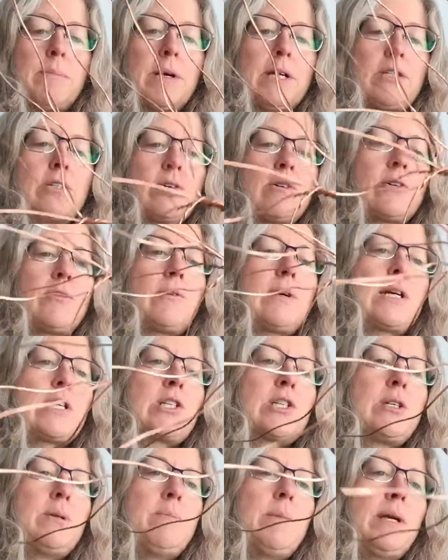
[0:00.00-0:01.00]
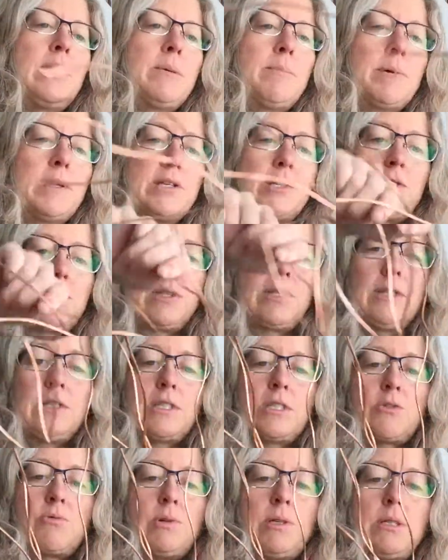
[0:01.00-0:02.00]
My daughter actually made a bunch of
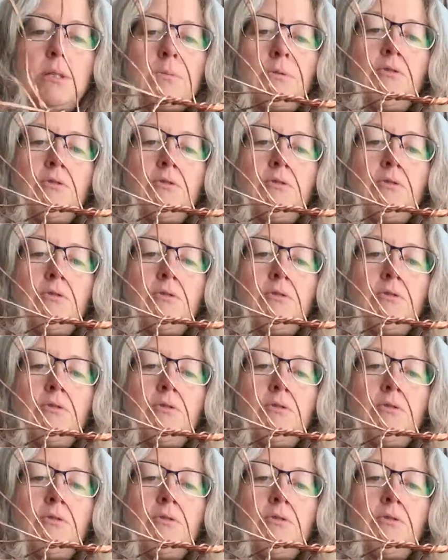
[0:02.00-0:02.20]
these trees